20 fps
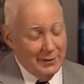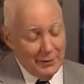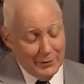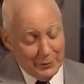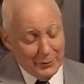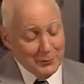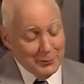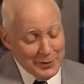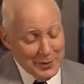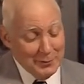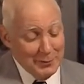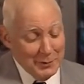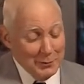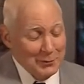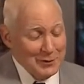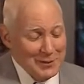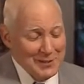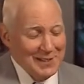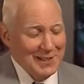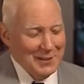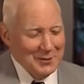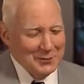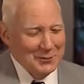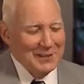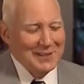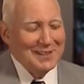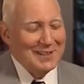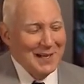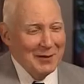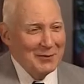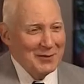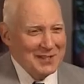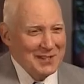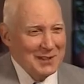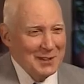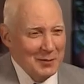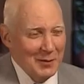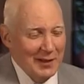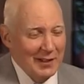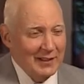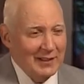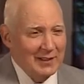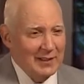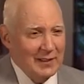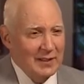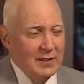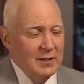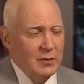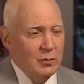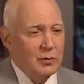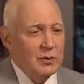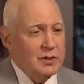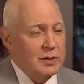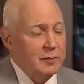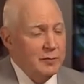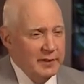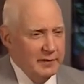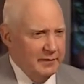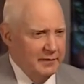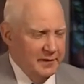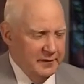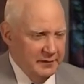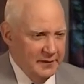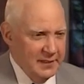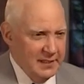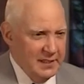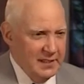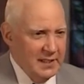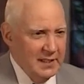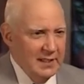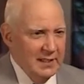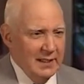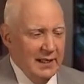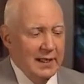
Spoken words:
although some people would say I wasn't in the market yet, was the mid-50s.